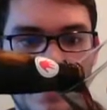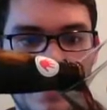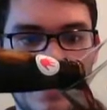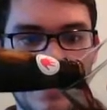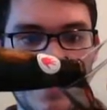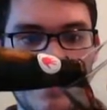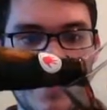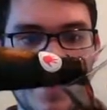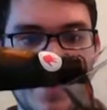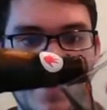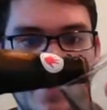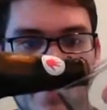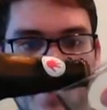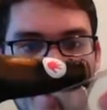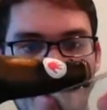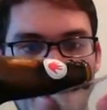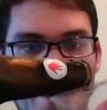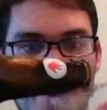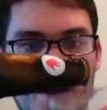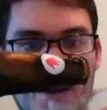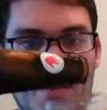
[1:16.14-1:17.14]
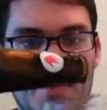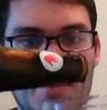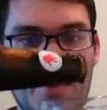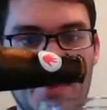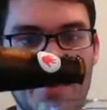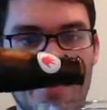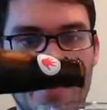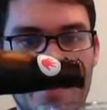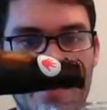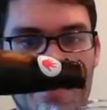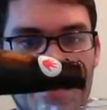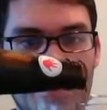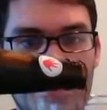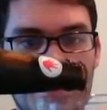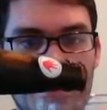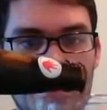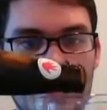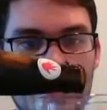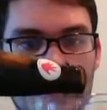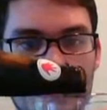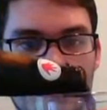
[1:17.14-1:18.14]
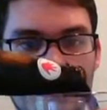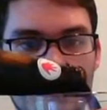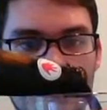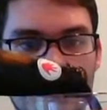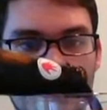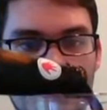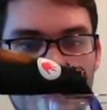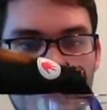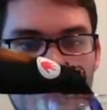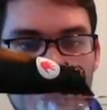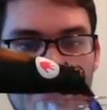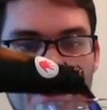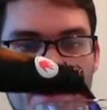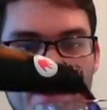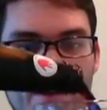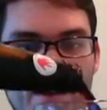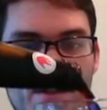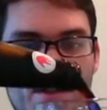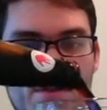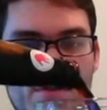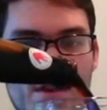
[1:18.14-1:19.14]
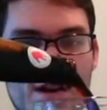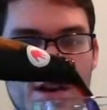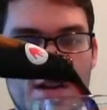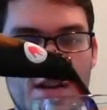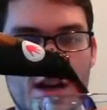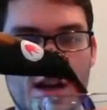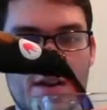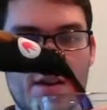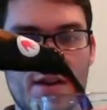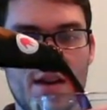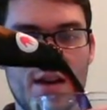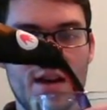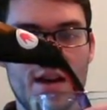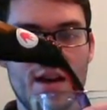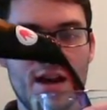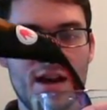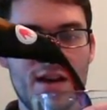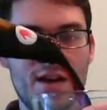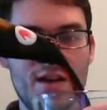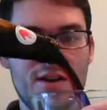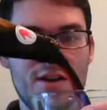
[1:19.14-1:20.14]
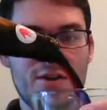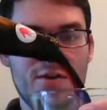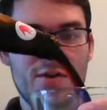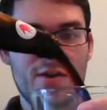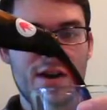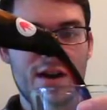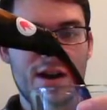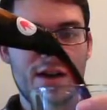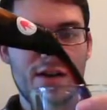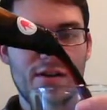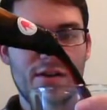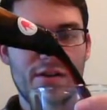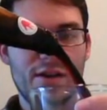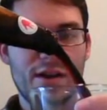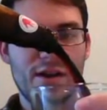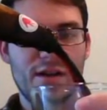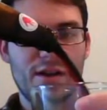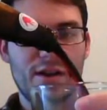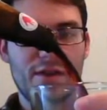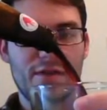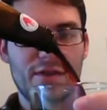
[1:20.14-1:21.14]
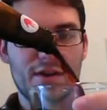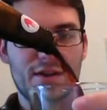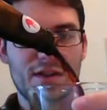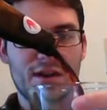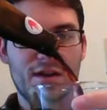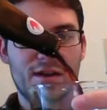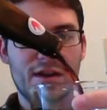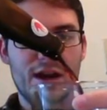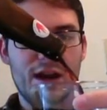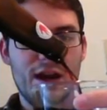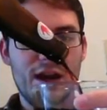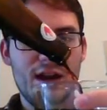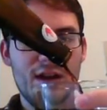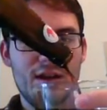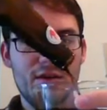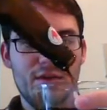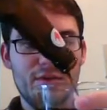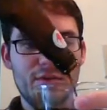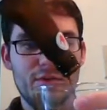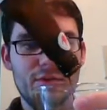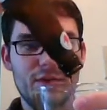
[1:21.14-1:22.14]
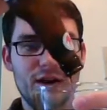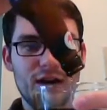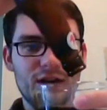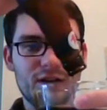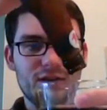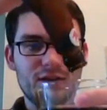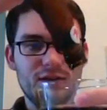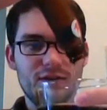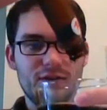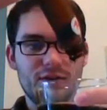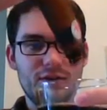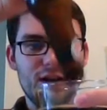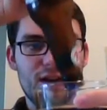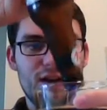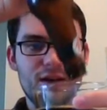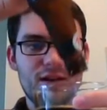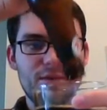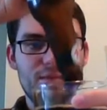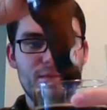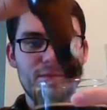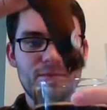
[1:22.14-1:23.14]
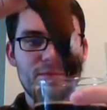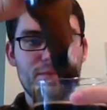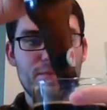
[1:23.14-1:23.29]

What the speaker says: and we go ahead and pour it directly straight down at a 90-degree angle. That'll give us our head when we actually do get it.